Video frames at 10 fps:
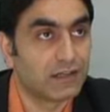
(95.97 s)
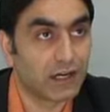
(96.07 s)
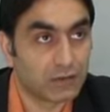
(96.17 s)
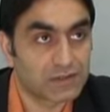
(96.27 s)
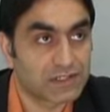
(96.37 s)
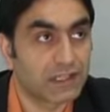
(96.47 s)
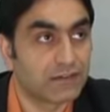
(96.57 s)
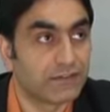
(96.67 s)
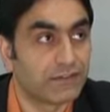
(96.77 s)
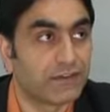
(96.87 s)

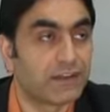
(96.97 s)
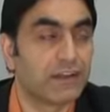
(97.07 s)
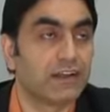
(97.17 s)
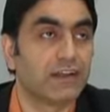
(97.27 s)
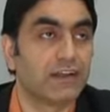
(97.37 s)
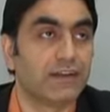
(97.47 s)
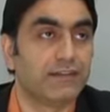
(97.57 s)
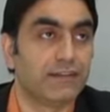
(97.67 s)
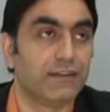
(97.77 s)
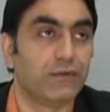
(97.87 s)
ourselves,
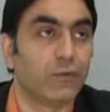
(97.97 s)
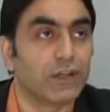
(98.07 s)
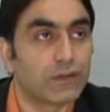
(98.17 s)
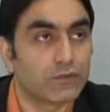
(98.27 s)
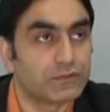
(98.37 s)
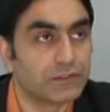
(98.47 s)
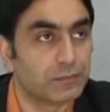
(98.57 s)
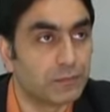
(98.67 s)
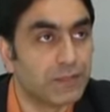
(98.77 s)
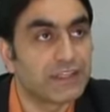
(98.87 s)
the one of the
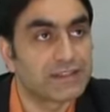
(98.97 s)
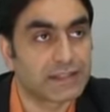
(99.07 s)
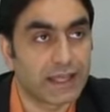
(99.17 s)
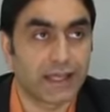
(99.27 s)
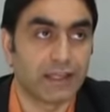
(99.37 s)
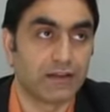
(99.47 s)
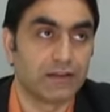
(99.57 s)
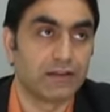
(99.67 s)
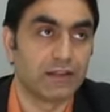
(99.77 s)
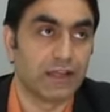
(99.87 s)
biggest
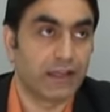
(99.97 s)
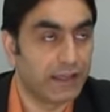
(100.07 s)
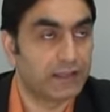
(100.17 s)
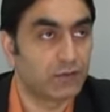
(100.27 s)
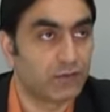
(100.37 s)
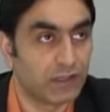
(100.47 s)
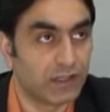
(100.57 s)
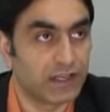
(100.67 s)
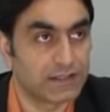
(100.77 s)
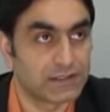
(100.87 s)
ayat of
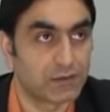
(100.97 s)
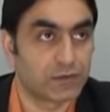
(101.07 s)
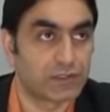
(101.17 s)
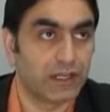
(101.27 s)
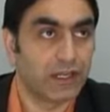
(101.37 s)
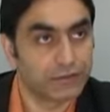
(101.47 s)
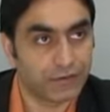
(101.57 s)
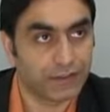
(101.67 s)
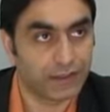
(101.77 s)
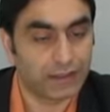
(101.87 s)
Allah Azza wa Jalla.
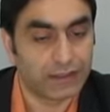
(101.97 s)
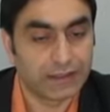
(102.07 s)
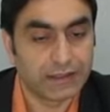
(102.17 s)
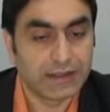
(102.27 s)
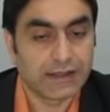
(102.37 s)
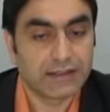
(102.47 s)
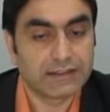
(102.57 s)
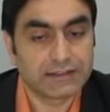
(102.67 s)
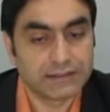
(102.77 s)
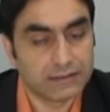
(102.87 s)
Everything,
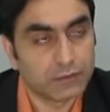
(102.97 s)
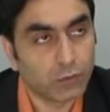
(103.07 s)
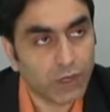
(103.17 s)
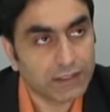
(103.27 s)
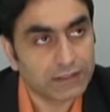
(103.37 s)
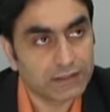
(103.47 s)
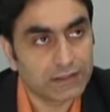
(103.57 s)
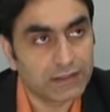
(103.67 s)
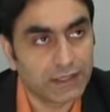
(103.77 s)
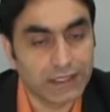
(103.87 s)
the one,
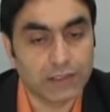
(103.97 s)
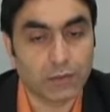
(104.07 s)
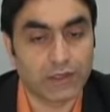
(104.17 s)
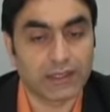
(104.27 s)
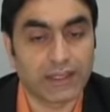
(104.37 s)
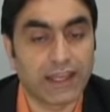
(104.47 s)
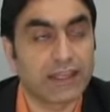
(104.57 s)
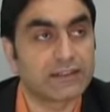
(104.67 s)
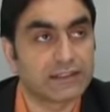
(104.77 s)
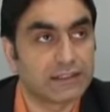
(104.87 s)
anyone
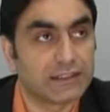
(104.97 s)
can